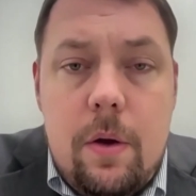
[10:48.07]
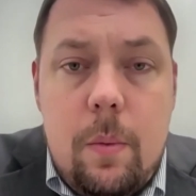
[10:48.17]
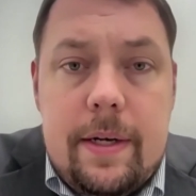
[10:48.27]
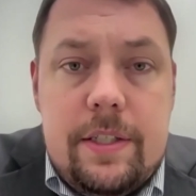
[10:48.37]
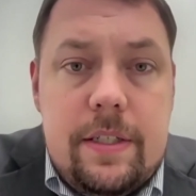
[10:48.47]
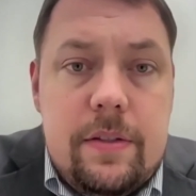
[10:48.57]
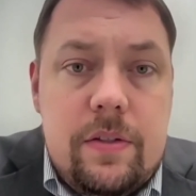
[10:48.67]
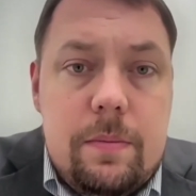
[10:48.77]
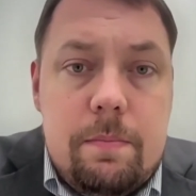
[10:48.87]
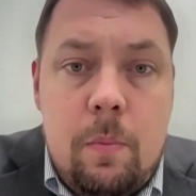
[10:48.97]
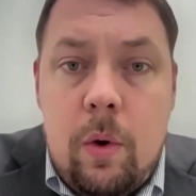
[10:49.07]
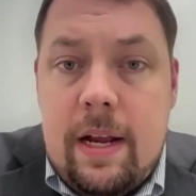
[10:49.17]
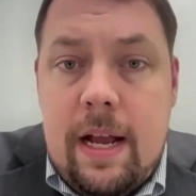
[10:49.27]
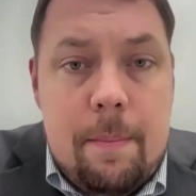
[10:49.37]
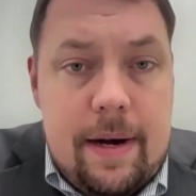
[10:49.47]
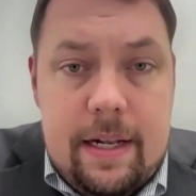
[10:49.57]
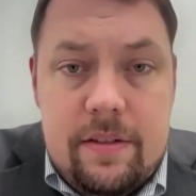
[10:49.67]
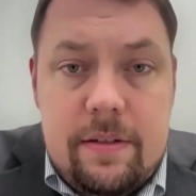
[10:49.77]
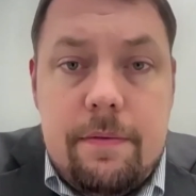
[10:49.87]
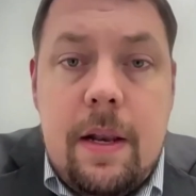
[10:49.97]
which is more
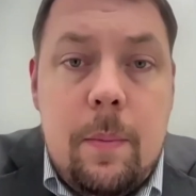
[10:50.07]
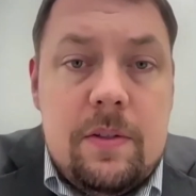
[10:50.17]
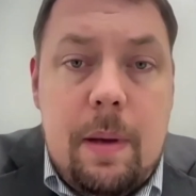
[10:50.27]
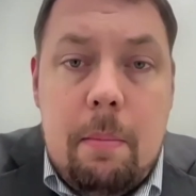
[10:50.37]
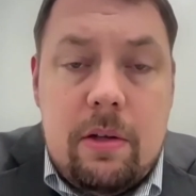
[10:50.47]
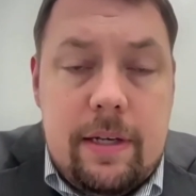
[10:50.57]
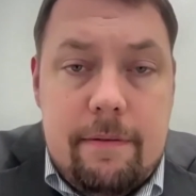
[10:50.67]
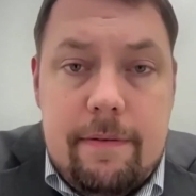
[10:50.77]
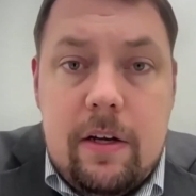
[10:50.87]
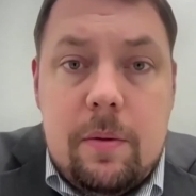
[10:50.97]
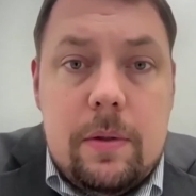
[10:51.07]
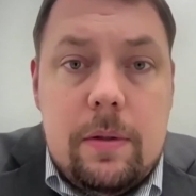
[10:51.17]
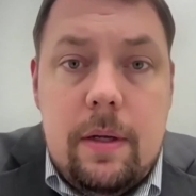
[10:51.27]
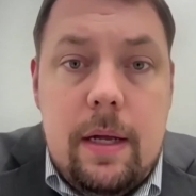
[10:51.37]
comprehensive than what's publicly available.